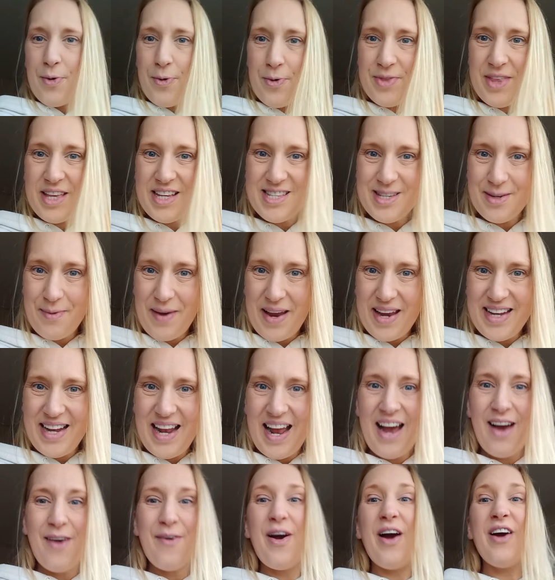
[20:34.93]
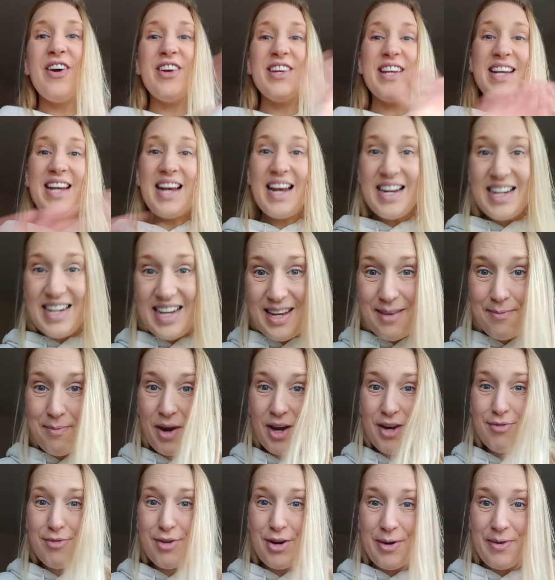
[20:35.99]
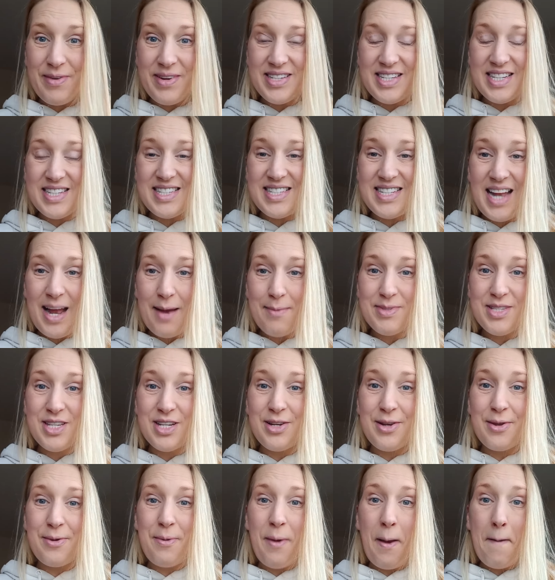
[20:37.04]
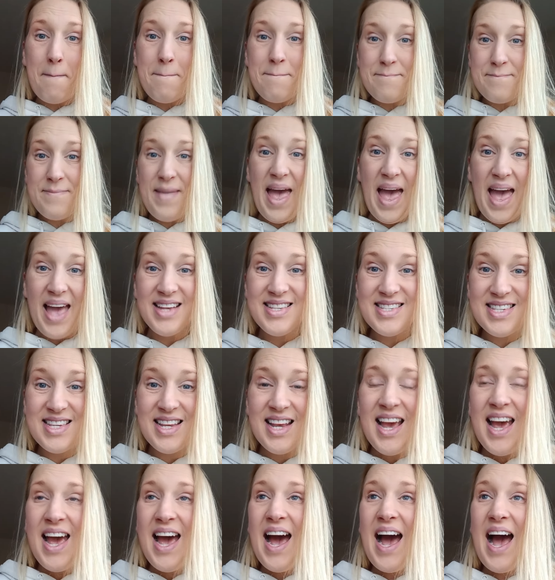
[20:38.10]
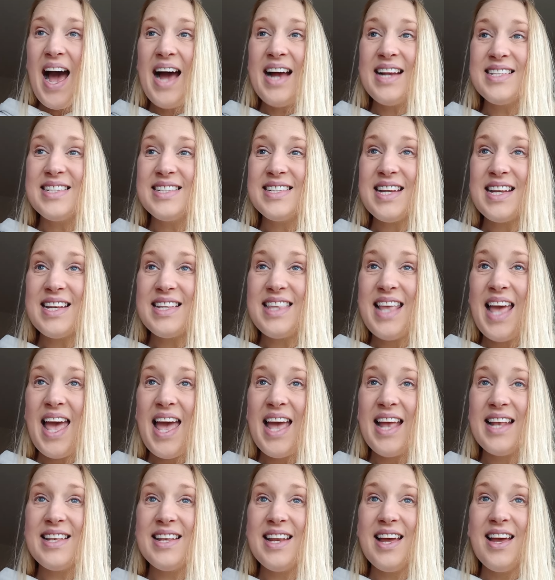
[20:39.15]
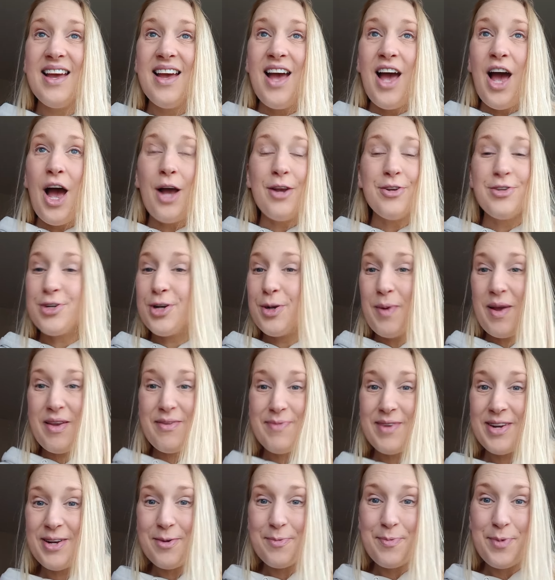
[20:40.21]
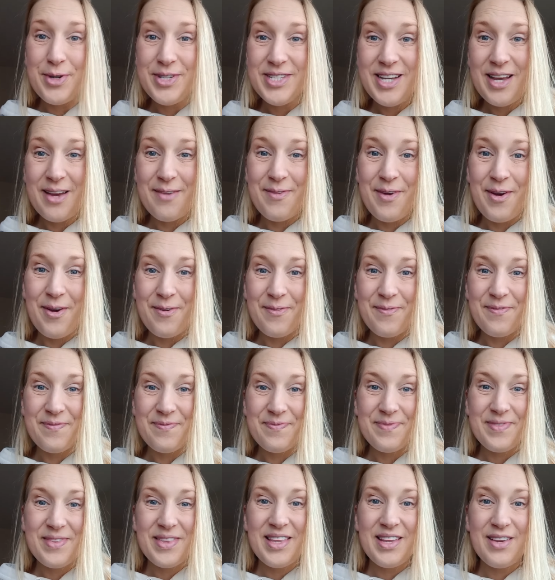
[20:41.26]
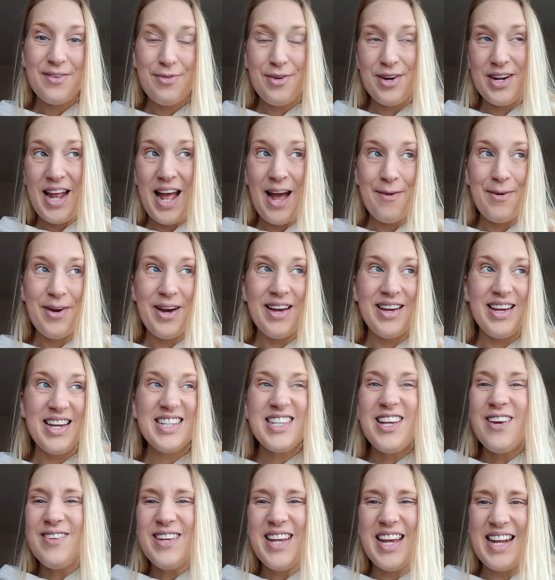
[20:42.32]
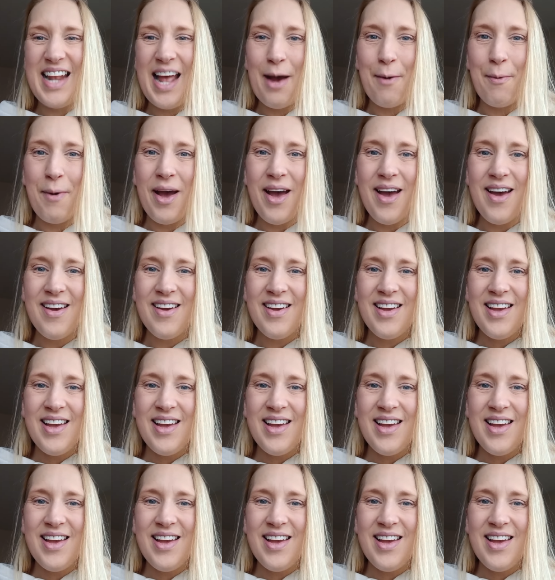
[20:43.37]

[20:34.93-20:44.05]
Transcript: all this away now. I'm going to clean my room because it's an absolute mess. And then I'm just going to wait for my little boy to come home for an hour. It's only an hour.